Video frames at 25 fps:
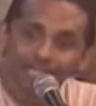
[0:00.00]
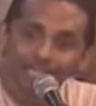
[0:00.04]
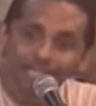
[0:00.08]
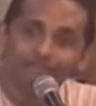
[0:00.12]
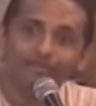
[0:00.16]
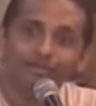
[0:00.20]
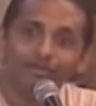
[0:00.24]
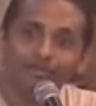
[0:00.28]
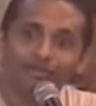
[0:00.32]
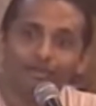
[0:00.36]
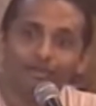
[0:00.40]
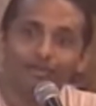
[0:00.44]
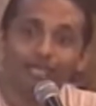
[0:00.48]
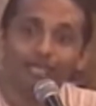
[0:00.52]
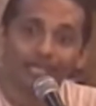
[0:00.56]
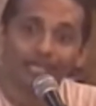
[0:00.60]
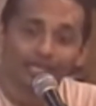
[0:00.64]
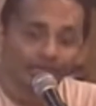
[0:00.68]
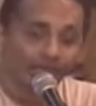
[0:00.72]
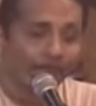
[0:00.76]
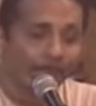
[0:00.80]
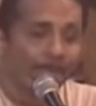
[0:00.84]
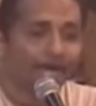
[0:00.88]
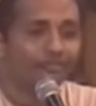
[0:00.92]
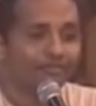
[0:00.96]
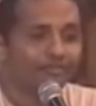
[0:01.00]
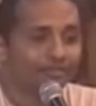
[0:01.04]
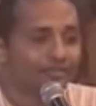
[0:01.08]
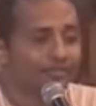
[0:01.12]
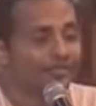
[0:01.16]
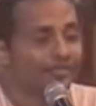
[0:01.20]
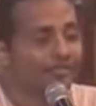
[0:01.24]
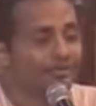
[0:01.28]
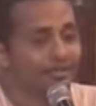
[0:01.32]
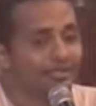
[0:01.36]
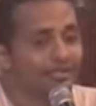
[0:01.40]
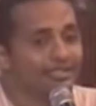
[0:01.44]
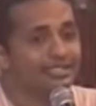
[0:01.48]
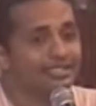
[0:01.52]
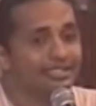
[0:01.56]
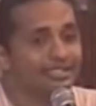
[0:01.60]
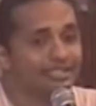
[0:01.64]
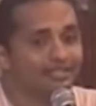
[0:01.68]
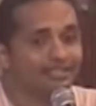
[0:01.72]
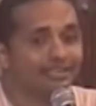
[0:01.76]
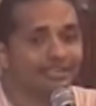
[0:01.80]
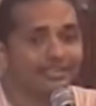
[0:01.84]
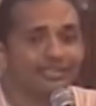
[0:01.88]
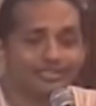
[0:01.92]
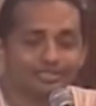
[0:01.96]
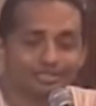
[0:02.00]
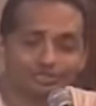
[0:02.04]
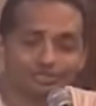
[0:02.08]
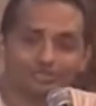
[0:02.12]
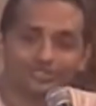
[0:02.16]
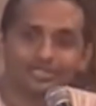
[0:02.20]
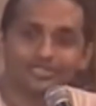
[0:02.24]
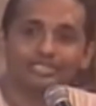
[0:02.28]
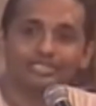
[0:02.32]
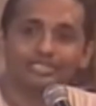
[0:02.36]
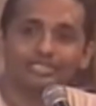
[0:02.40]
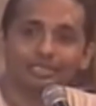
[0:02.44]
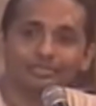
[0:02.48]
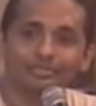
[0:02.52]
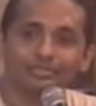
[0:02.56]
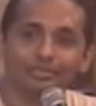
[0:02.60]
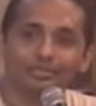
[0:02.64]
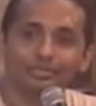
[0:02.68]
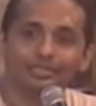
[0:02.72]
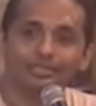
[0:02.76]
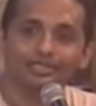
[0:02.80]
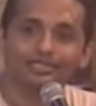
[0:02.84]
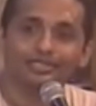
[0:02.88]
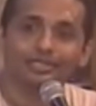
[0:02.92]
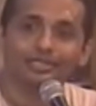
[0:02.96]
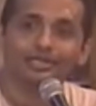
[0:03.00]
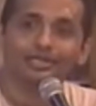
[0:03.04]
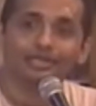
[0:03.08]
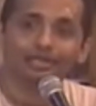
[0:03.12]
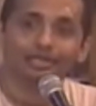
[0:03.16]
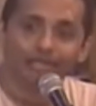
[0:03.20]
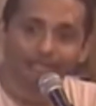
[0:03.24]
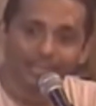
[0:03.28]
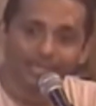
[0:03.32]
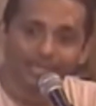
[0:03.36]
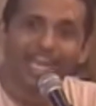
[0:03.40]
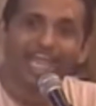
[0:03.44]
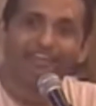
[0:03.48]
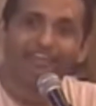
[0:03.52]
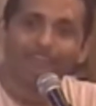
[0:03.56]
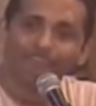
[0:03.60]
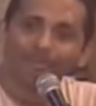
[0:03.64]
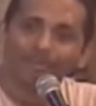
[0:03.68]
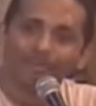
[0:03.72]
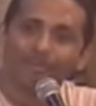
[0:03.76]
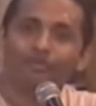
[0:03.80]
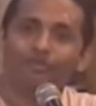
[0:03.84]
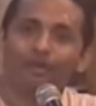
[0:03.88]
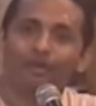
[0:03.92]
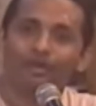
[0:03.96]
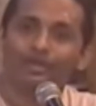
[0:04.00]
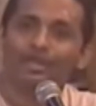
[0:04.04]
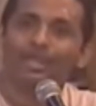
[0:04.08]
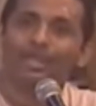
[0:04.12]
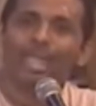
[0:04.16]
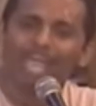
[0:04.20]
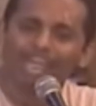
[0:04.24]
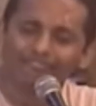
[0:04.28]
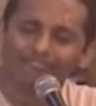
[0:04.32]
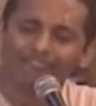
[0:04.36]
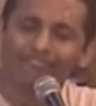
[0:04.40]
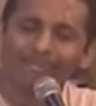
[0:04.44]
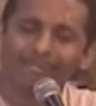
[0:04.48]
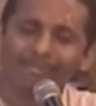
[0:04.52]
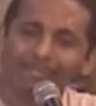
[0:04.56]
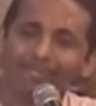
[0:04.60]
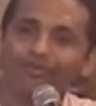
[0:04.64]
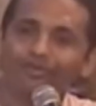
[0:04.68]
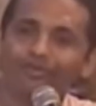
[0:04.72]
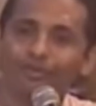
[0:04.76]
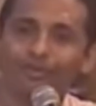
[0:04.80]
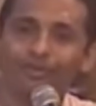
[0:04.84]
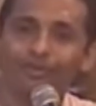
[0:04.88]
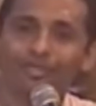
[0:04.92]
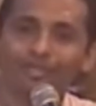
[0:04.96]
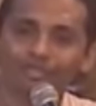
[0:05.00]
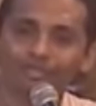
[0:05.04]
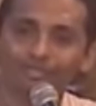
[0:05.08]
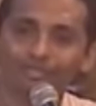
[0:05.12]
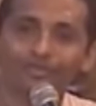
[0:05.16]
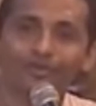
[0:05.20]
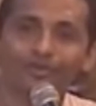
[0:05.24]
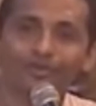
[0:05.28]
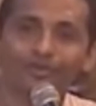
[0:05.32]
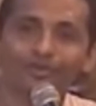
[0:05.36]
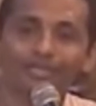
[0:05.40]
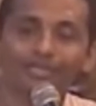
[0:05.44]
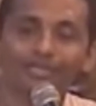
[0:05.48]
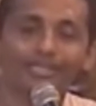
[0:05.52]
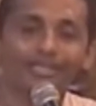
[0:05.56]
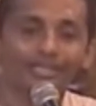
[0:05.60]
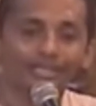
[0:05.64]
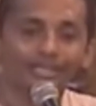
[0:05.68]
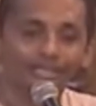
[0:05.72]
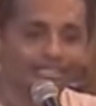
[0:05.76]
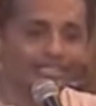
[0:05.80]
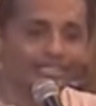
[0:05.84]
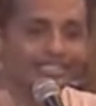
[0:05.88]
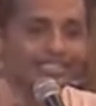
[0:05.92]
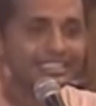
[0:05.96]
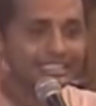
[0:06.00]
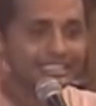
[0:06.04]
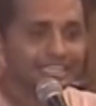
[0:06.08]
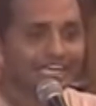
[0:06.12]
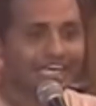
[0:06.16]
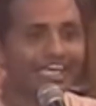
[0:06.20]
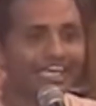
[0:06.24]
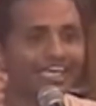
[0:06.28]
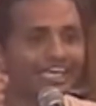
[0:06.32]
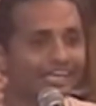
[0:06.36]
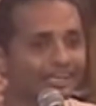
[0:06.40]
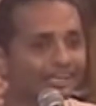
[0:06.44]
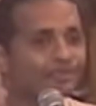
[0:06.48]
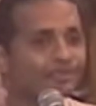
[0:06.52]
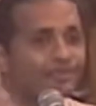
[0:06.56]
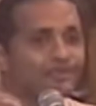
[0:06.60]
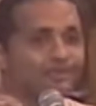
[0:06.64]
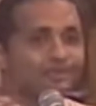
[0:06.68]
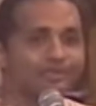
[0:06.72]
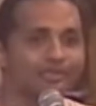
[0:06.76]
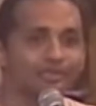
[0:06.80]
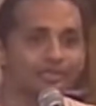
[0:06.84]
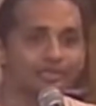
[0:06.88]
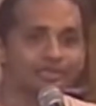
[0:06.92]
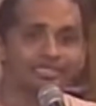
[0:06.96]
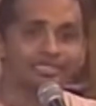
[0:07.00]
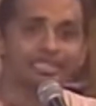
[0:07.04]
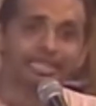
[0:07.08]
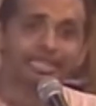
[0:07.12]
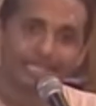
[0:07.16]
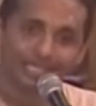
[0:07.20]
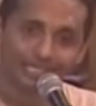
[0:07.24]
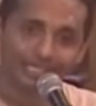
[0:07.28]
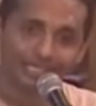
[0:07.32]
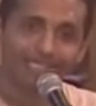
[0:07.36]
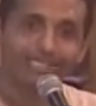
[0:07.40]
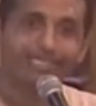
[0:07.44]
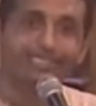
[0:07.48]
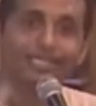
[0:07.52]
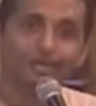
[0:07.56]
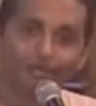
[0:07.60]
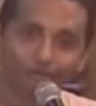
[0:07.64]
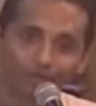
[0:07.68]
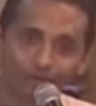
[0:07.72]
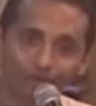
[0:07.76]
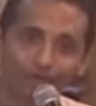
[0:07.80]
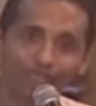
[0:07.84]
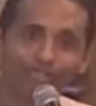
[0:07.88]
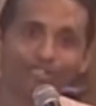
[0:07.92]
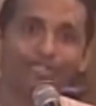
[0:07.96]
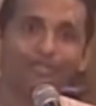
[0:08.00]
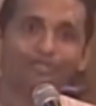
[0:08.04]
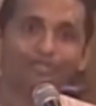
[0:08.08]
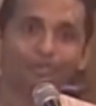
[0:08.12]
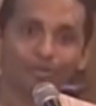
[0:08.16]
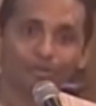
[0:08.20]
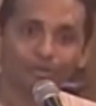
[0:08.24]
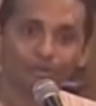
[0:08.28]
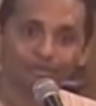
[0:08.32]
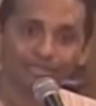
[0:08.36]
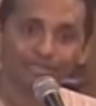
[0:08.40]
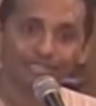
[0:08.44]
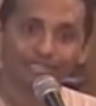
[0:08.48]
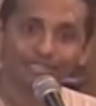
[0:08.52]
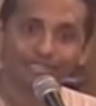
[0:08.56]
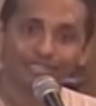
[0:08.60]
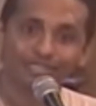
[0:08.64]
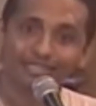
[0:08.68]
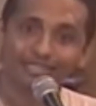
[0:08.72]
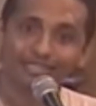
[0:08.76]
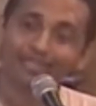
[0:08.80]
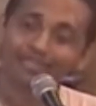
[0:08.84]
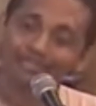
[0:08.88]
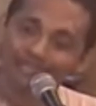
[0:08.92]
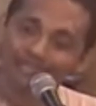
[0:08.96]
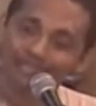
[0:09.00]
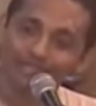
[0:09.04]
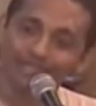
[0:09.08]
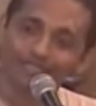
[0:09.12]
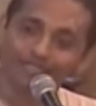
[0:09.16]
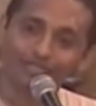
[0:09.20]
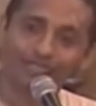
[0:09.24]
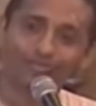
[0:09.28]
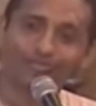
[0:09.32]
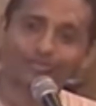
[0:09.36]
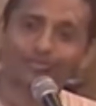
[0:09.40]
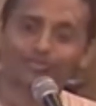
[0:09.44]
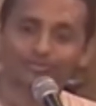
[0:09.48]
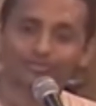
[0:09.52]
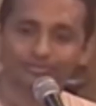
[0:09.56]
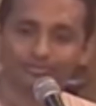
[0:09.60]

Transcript: even today, after 37 years of his disappearance. Everyone, every devotee in ISKCON is just clinging to his words. Yes, what Srila Prabhupada has said is true.